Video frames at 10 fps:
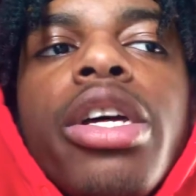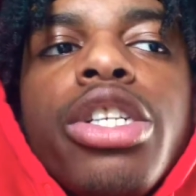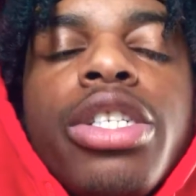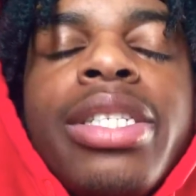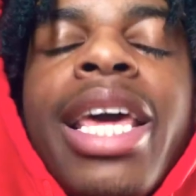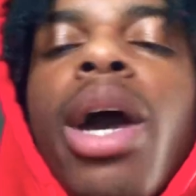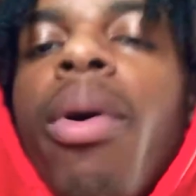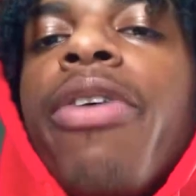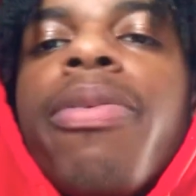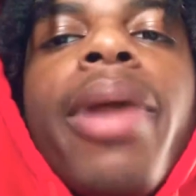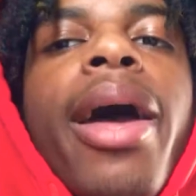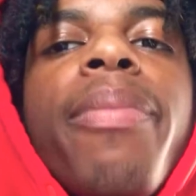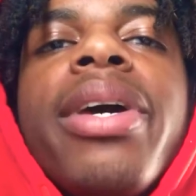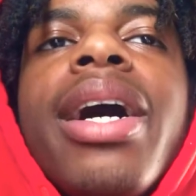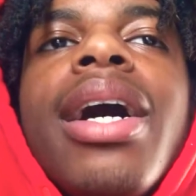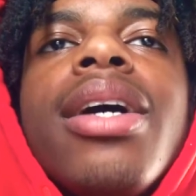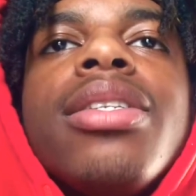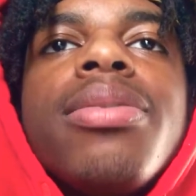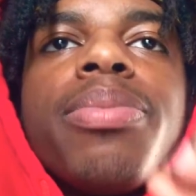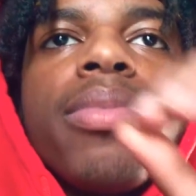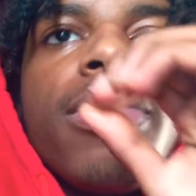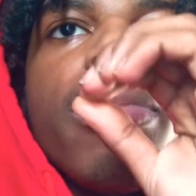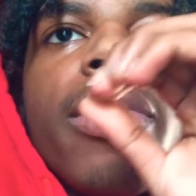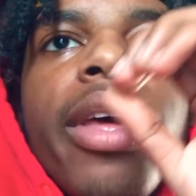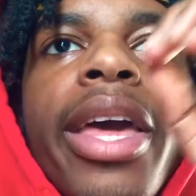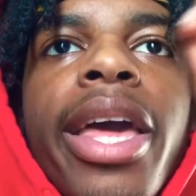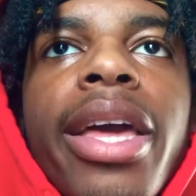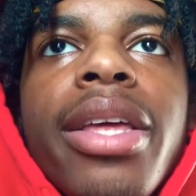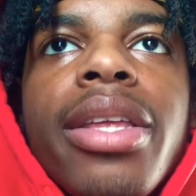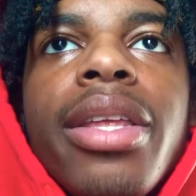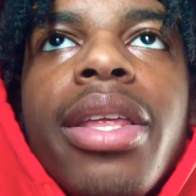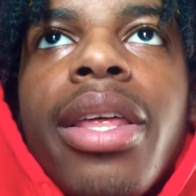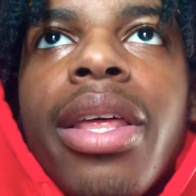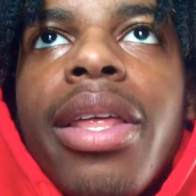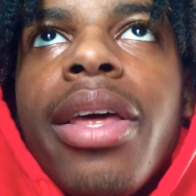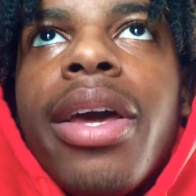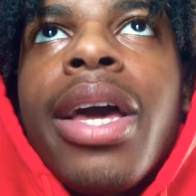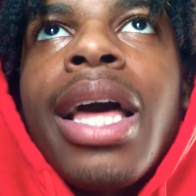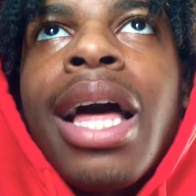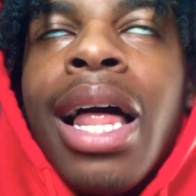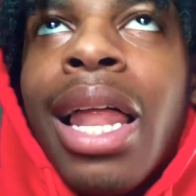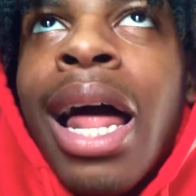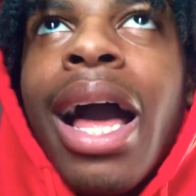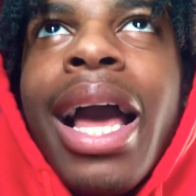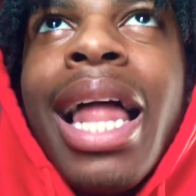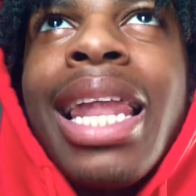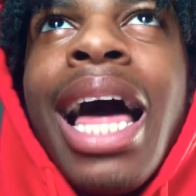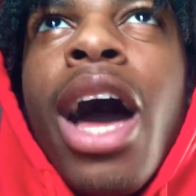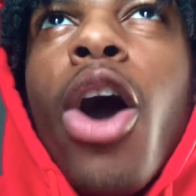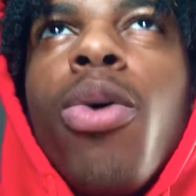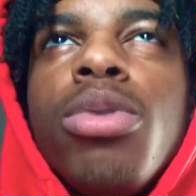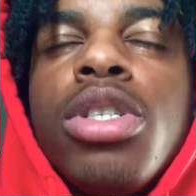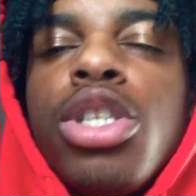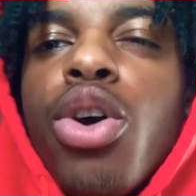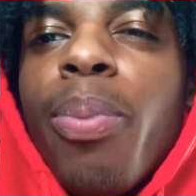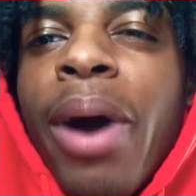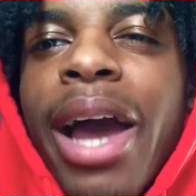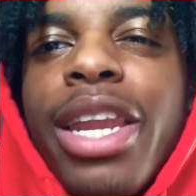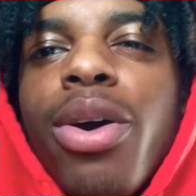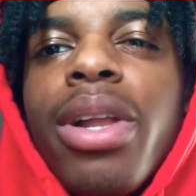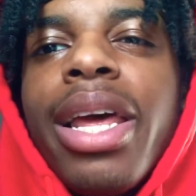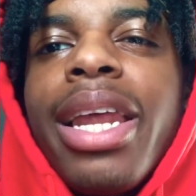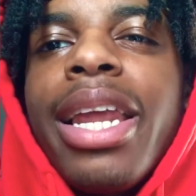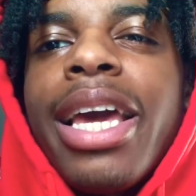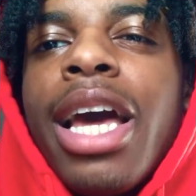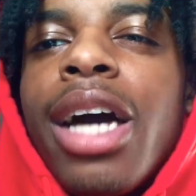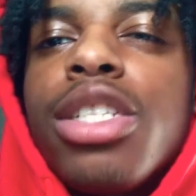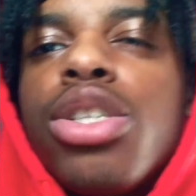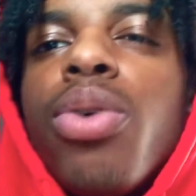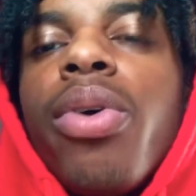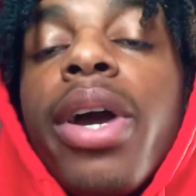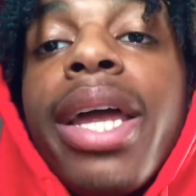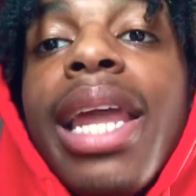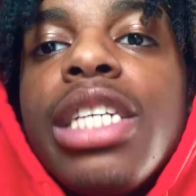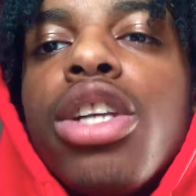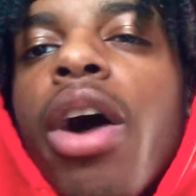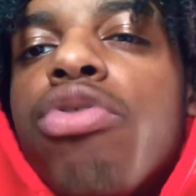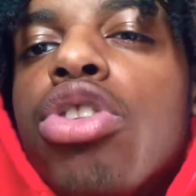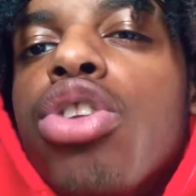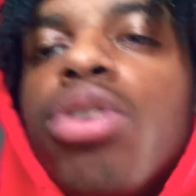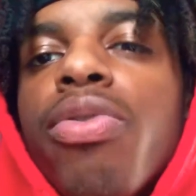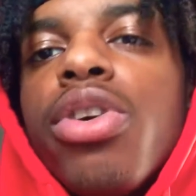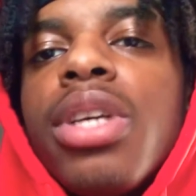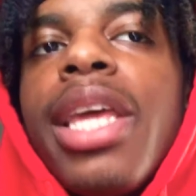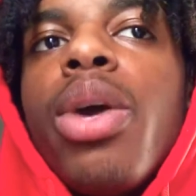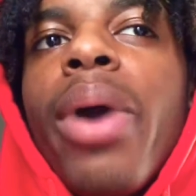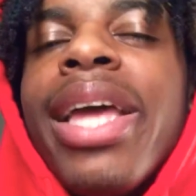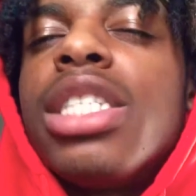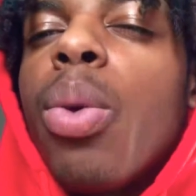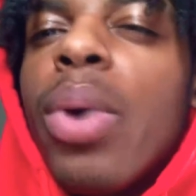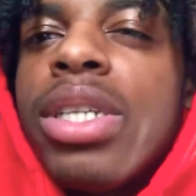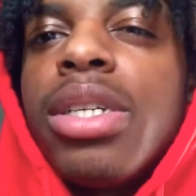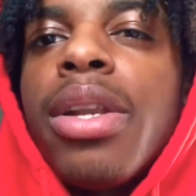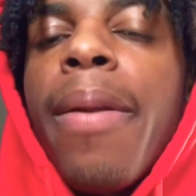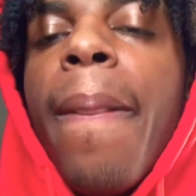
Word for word: Stay away from that because it cl clouds your pineal gland and it cuts your connection off to the universe, your intuition.